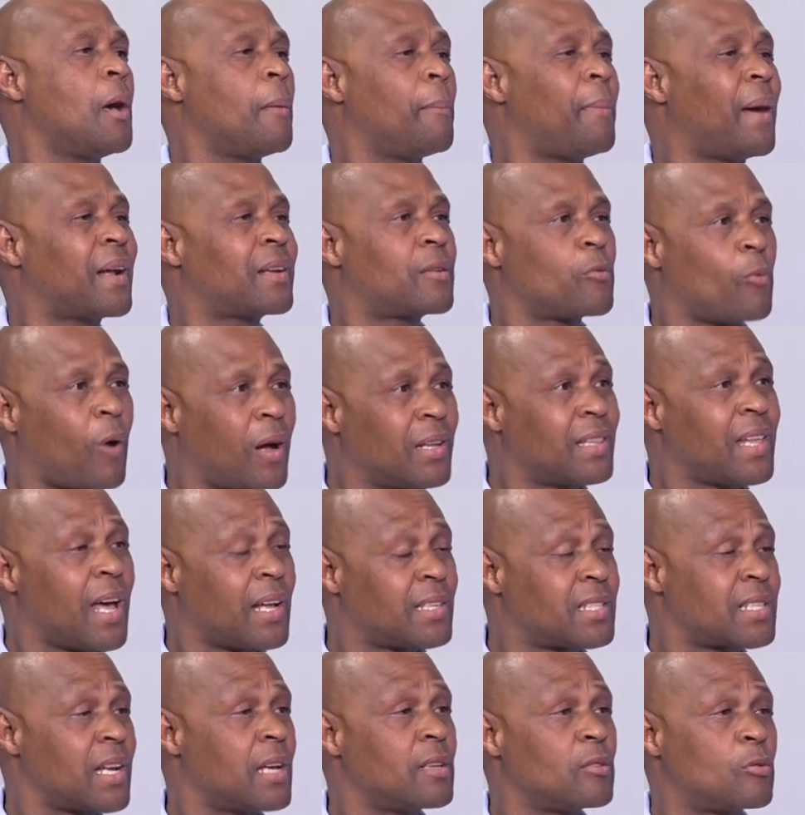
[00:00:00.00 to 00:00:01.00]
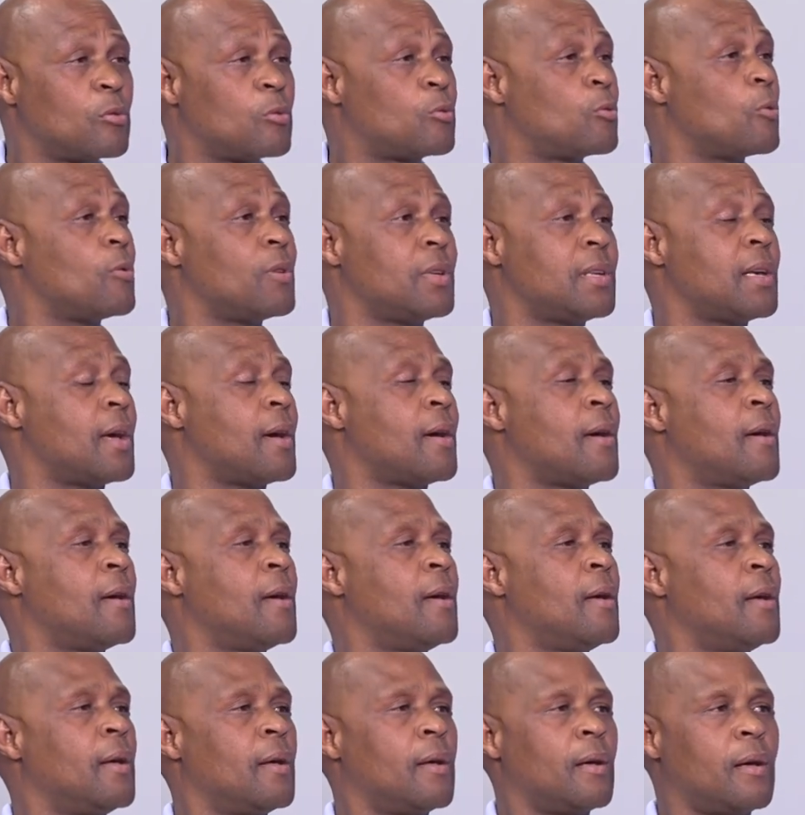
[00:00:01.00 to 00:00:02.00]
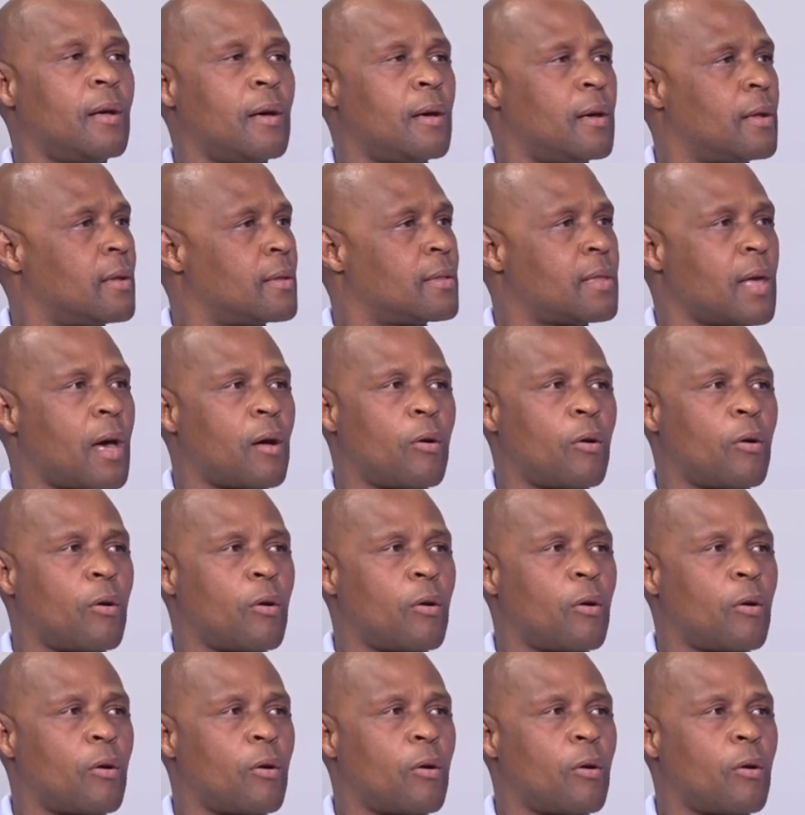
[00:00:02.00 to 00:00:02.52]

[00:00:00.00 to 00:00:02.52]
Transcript: But what they are trying to do here, they